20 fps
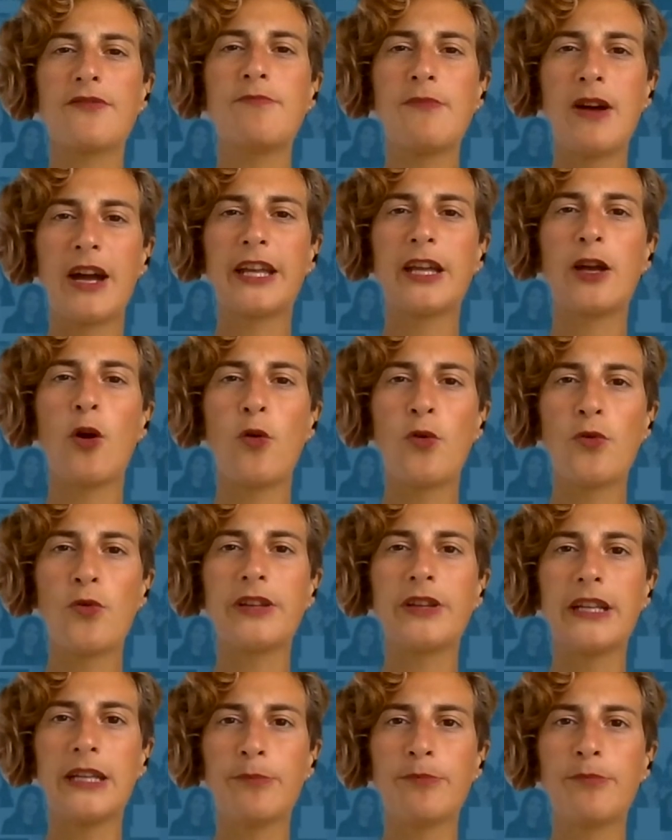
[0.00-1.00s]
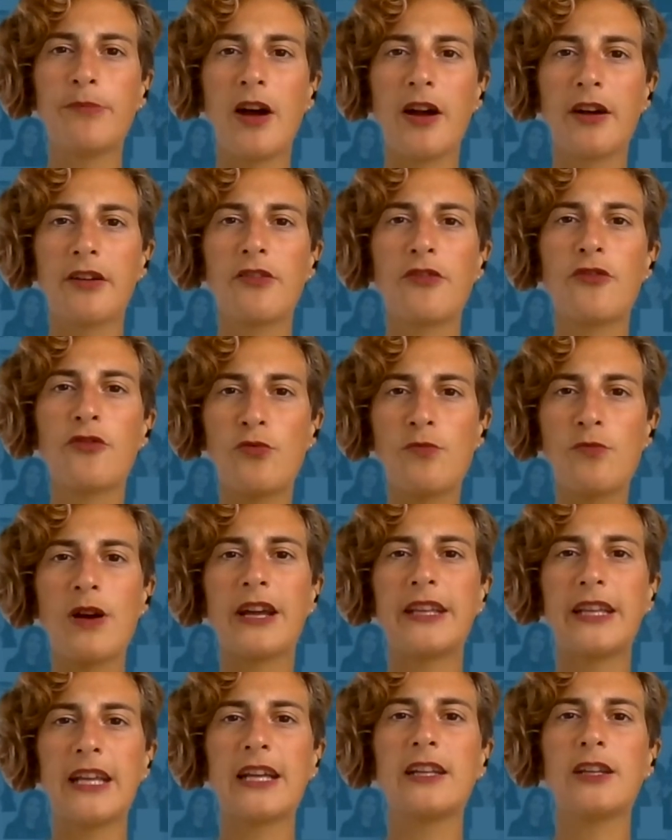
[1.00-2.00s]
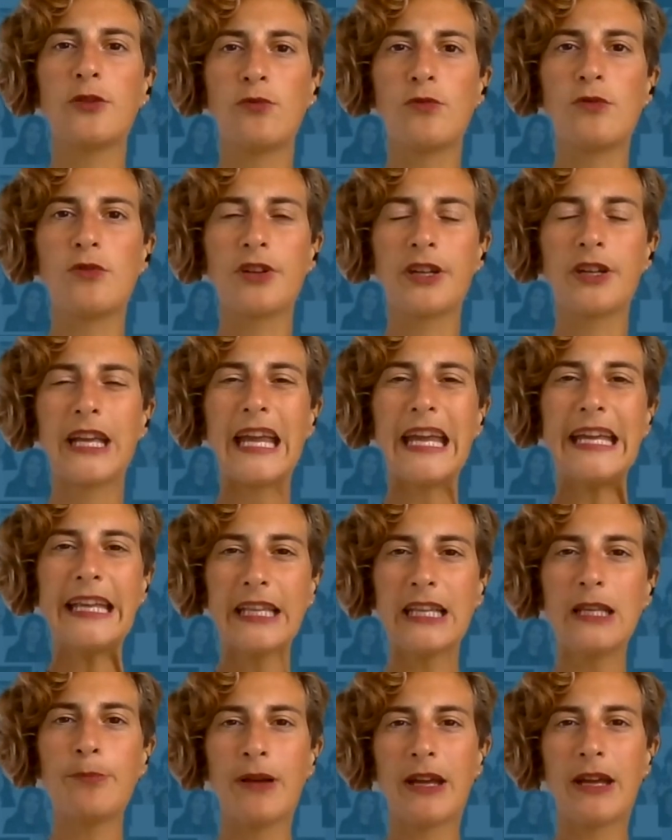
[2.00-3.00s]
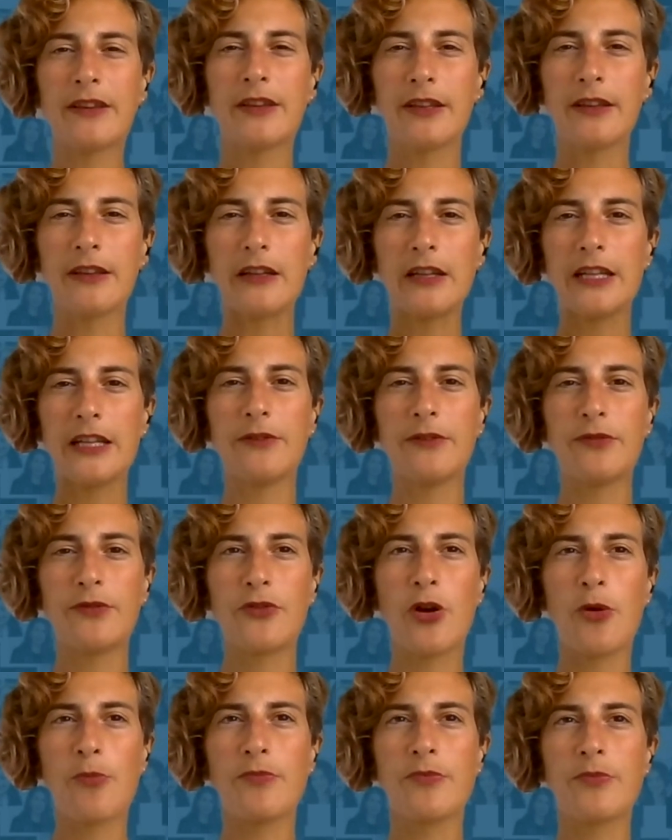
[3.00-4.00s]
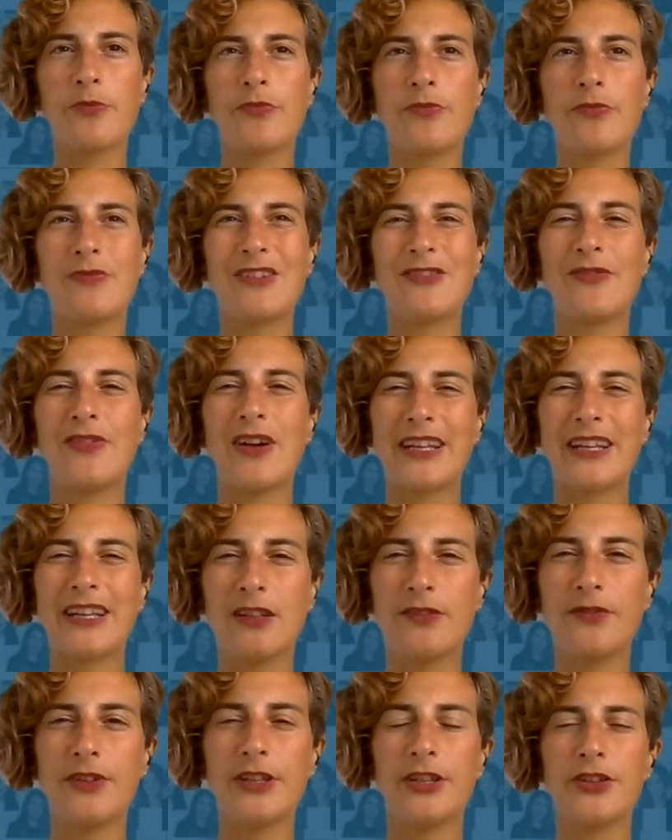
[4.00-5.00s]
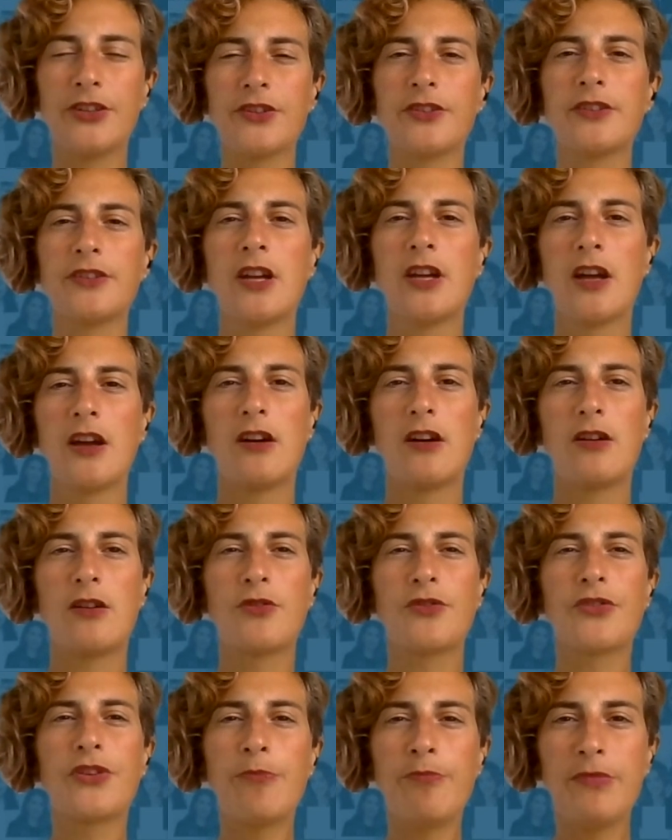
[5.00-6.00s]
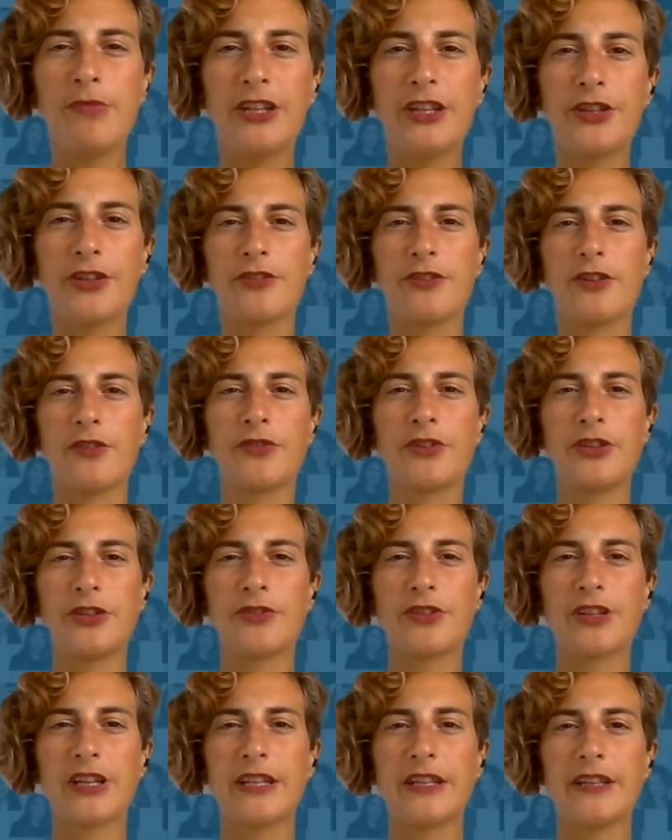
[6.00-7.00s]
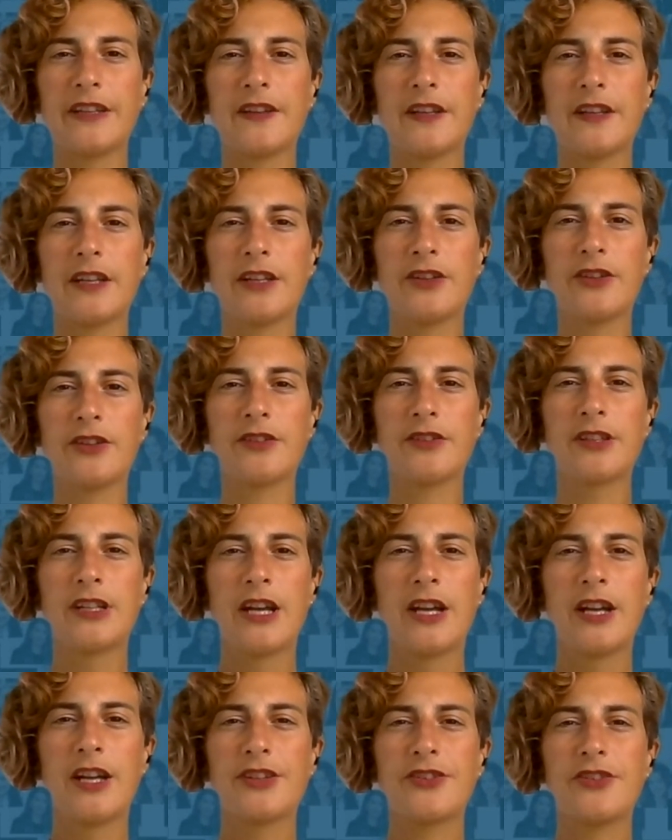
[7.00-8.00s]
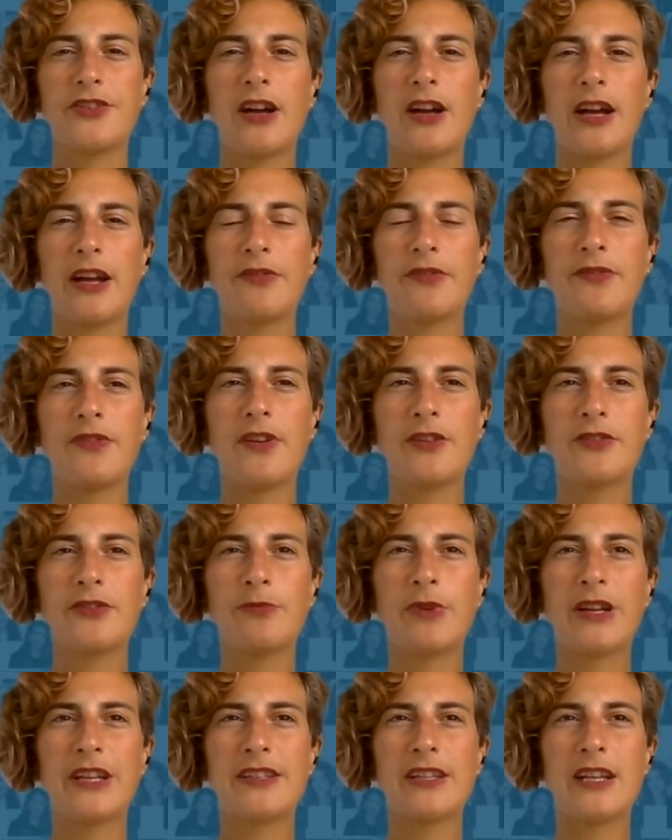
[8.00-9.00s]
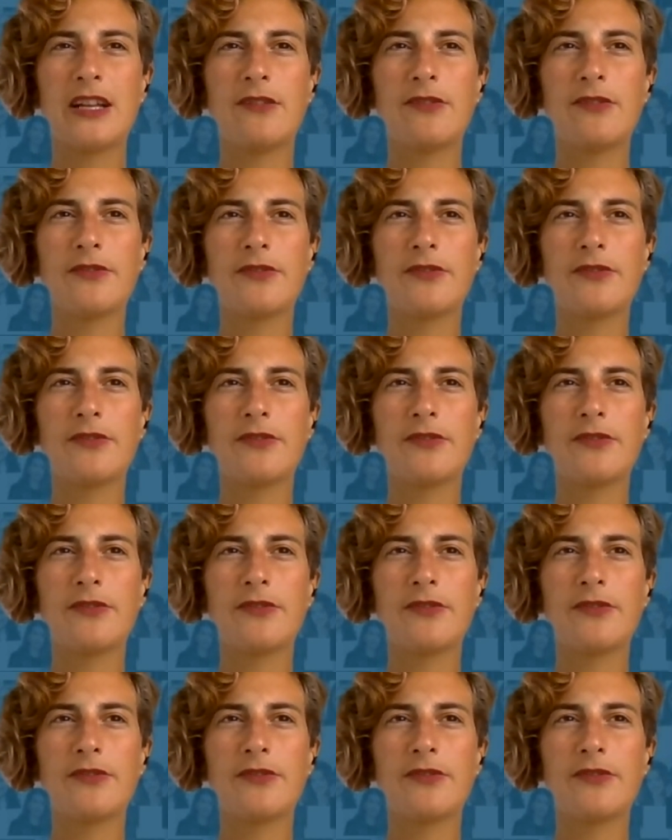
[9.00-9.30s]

my own impact through my daily work independently from the final vision or the mission of the organization. So I found myself